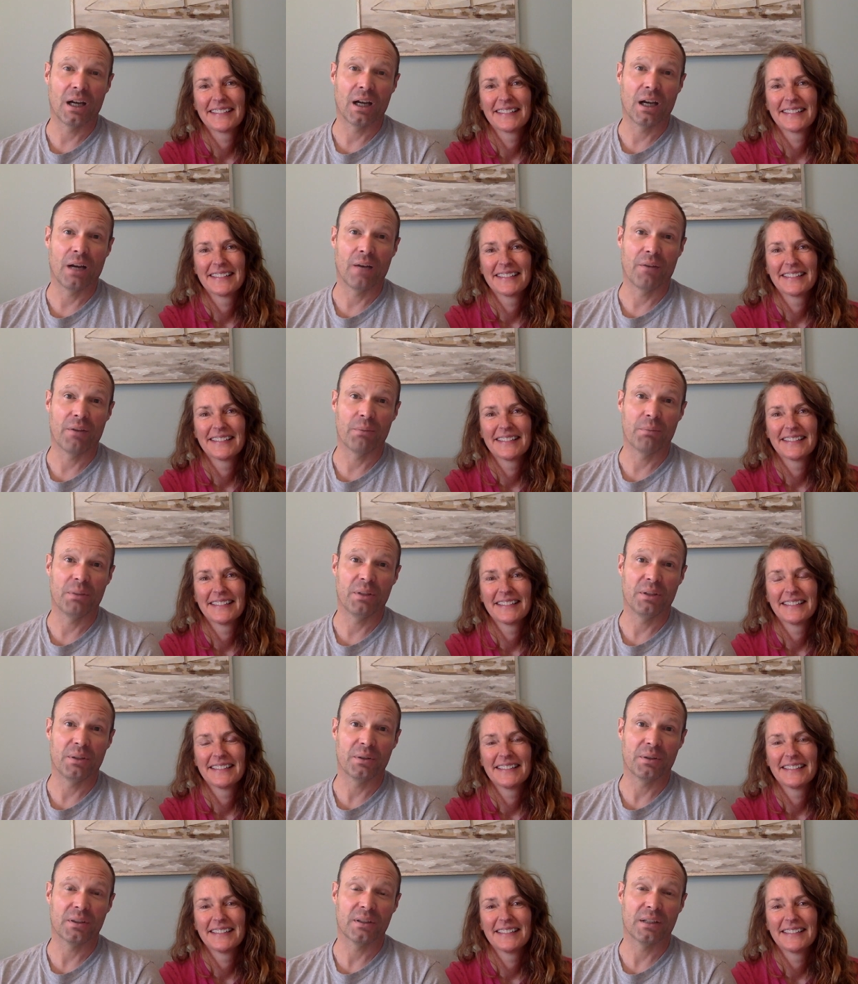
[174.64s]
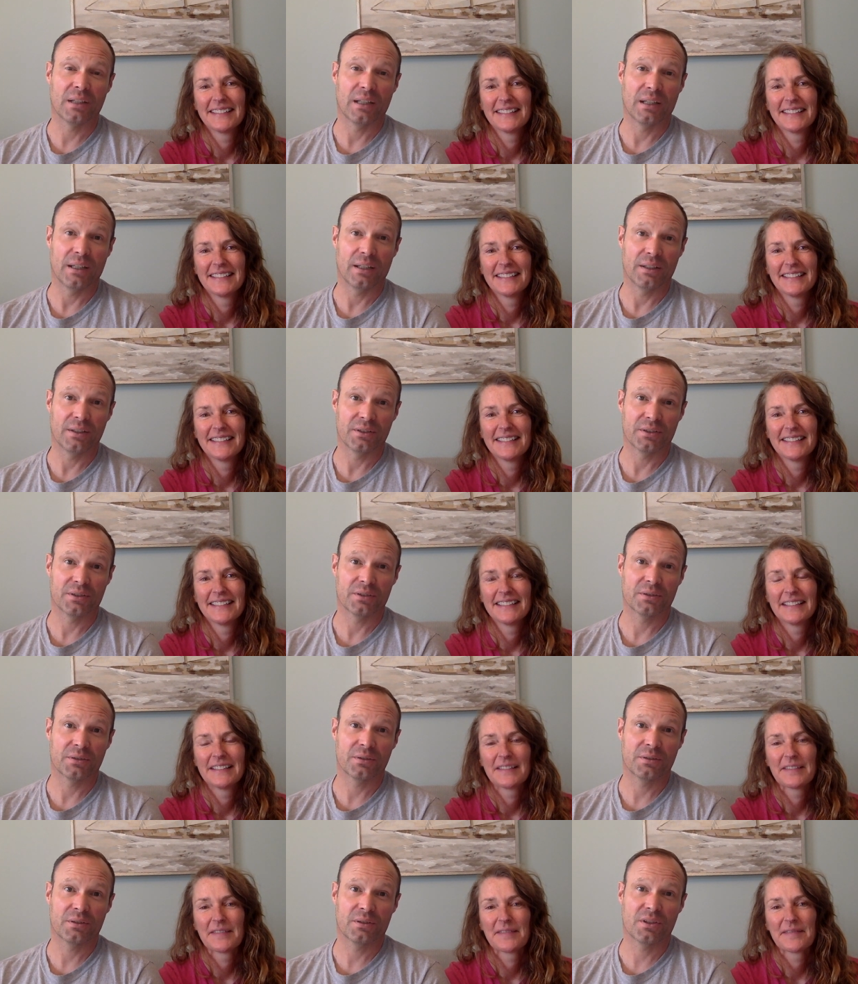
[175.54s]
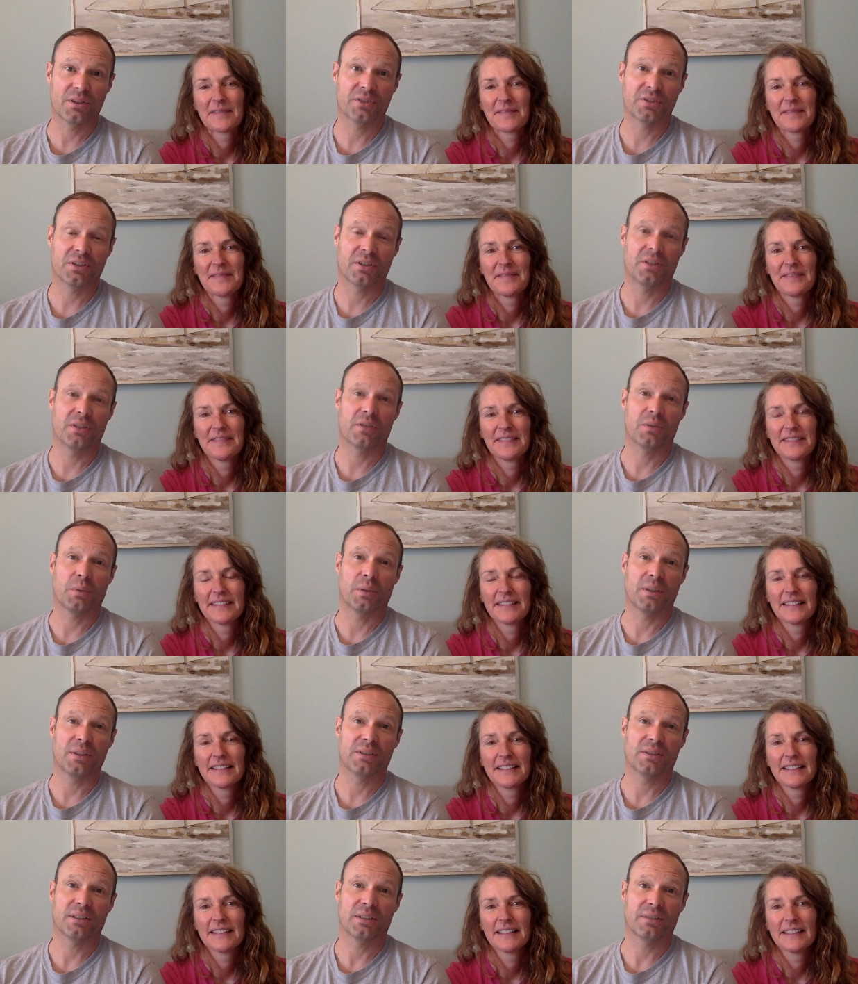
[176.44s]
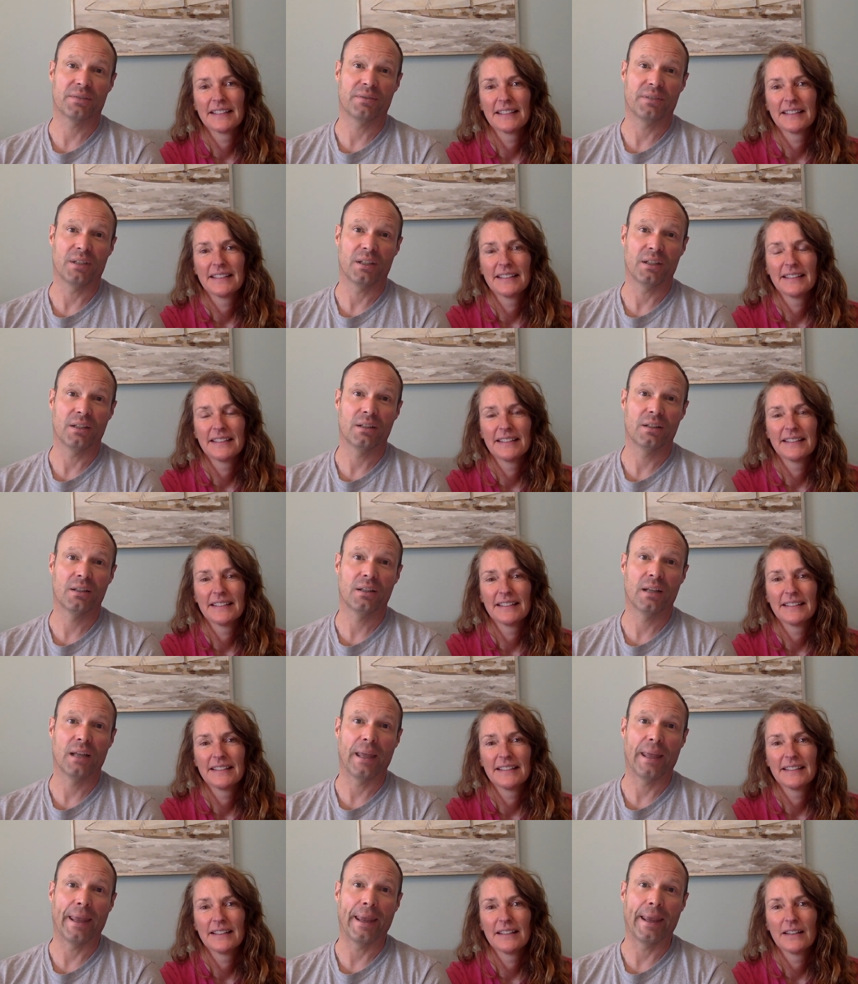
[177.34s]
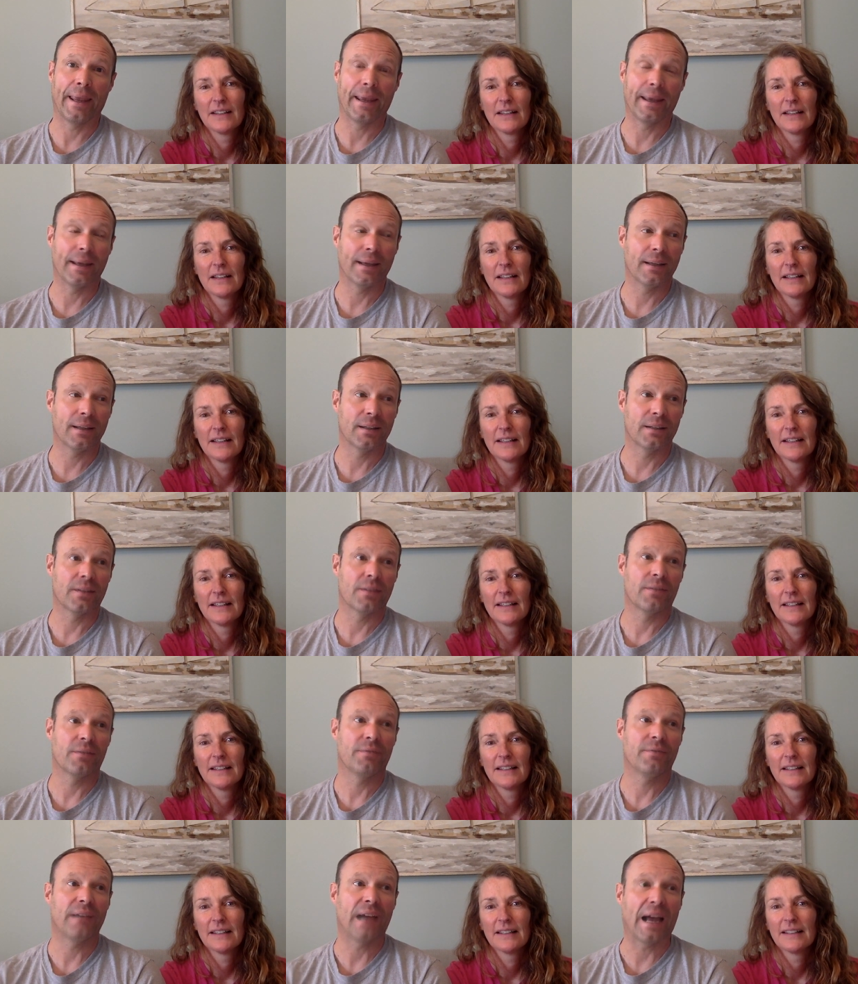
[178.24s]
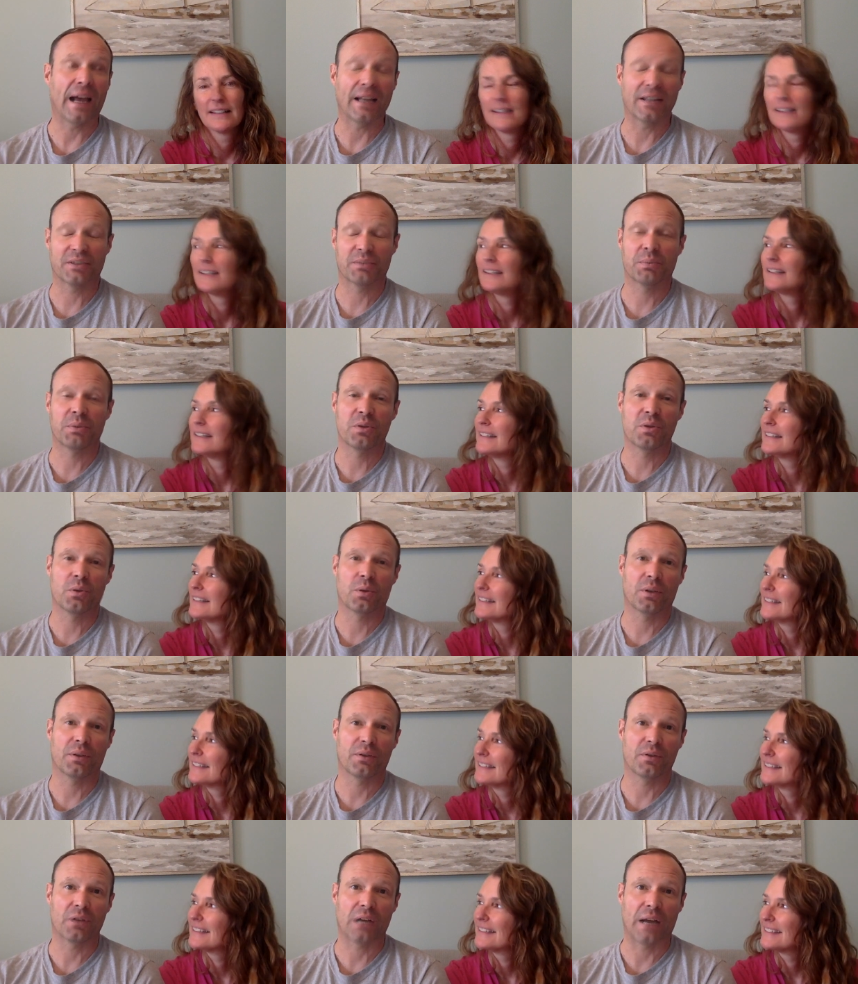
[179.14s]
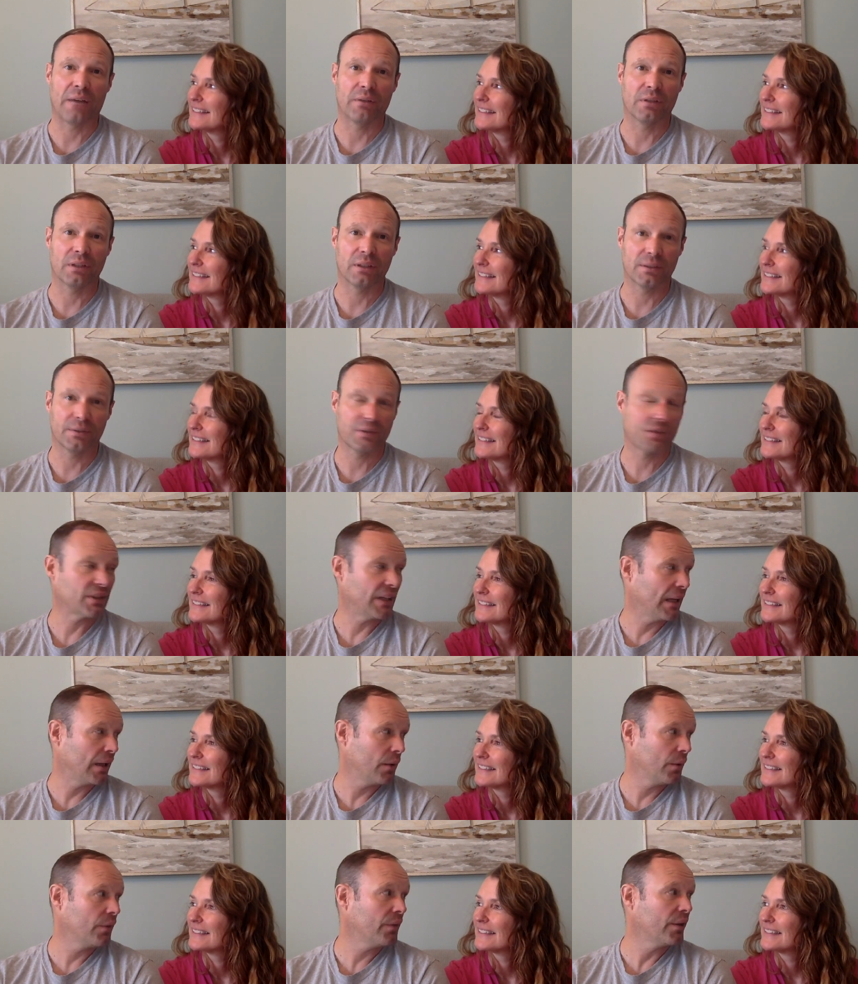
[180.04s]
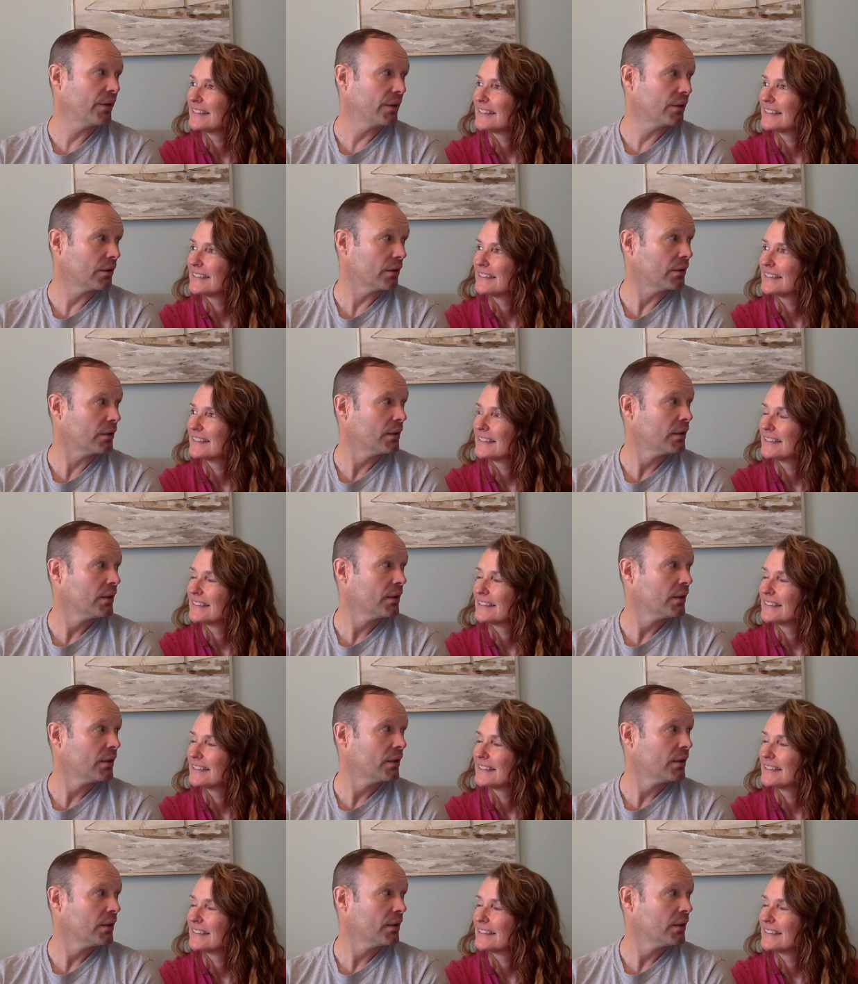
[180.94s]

Speaker 1: of the boat is just under 26 feet, and the vast majority of travel lifts out there